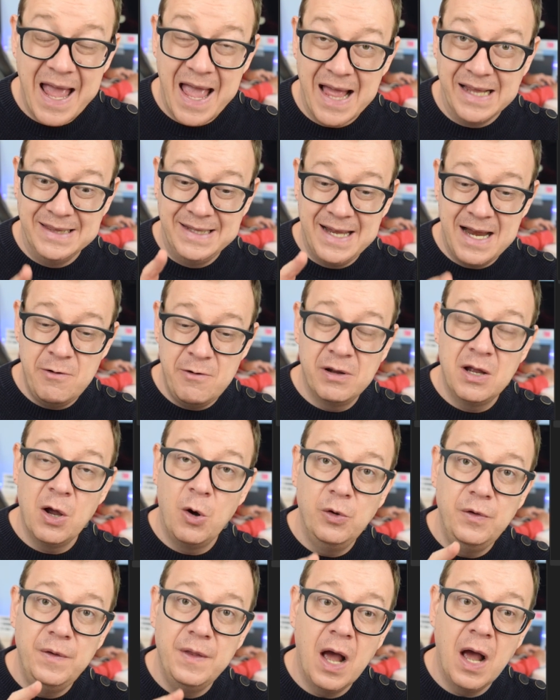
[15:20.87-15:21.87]
And there we
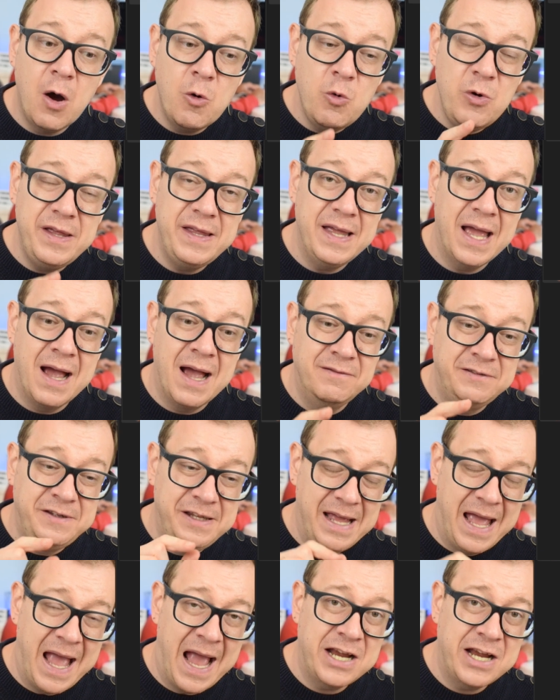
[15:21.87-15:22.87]
go. Now we have
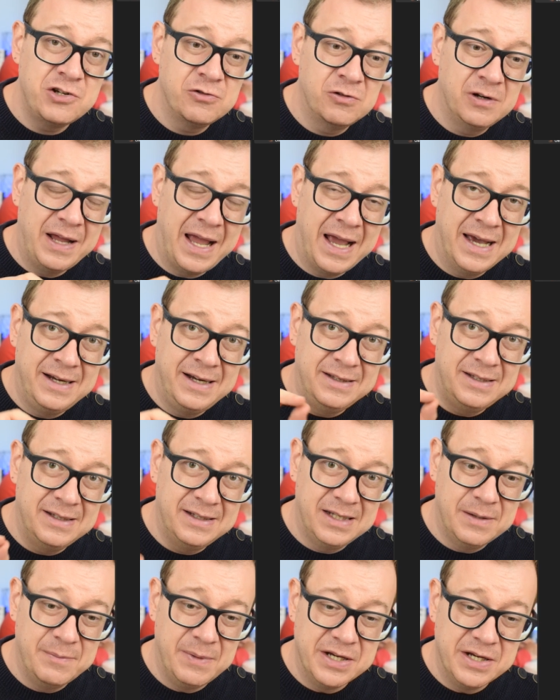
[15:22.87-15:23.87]
the actual
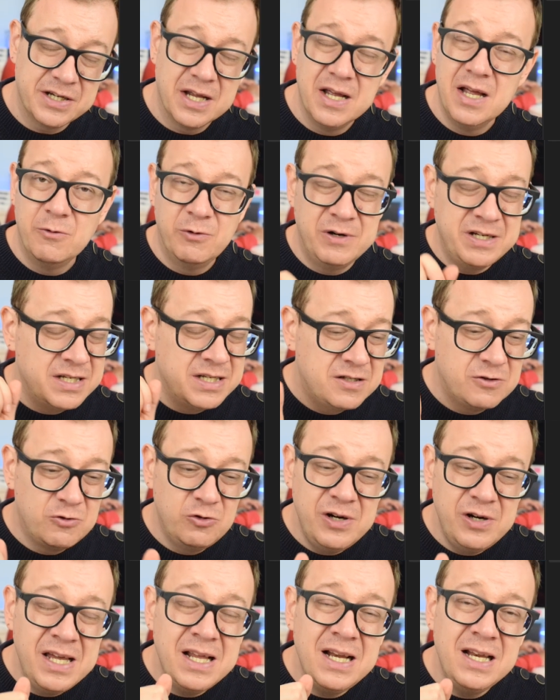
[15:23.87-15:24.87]
edited image, which is
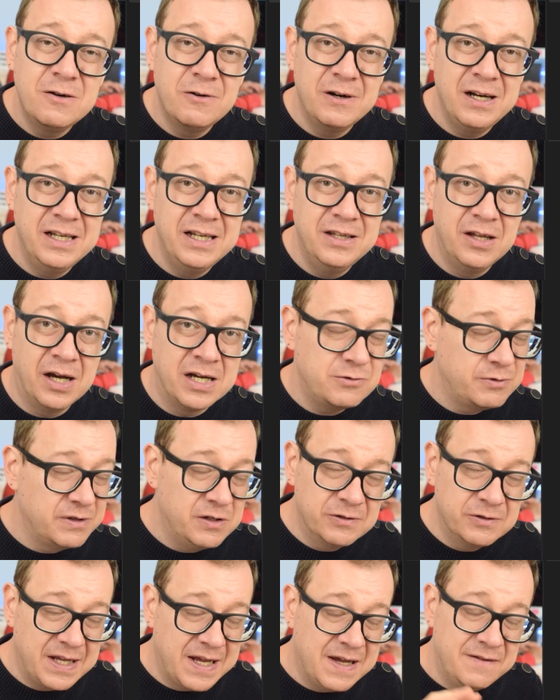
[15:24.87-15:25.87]
really, really nice. We
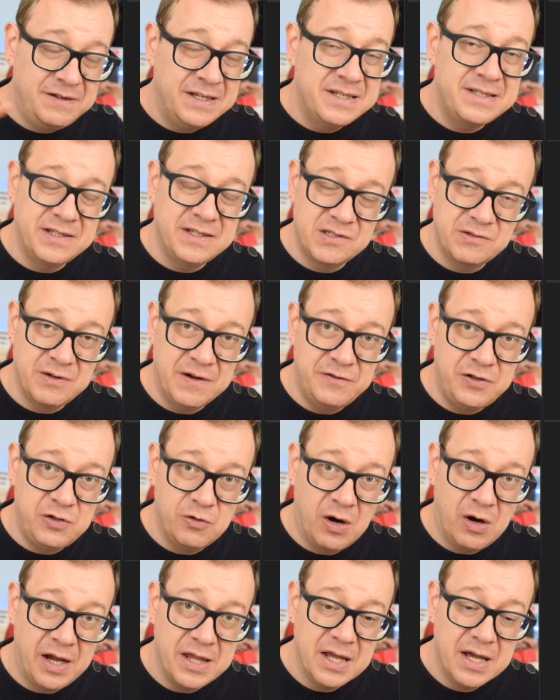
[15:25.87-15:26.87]
don't have this in Swift
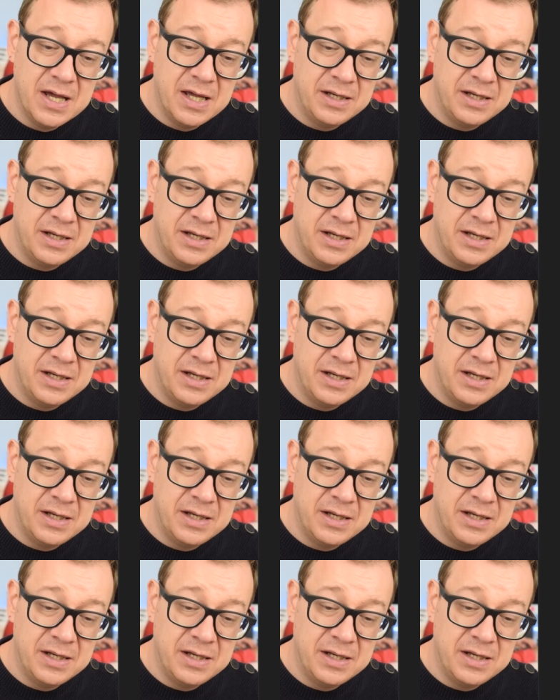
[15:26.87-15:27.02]
UI.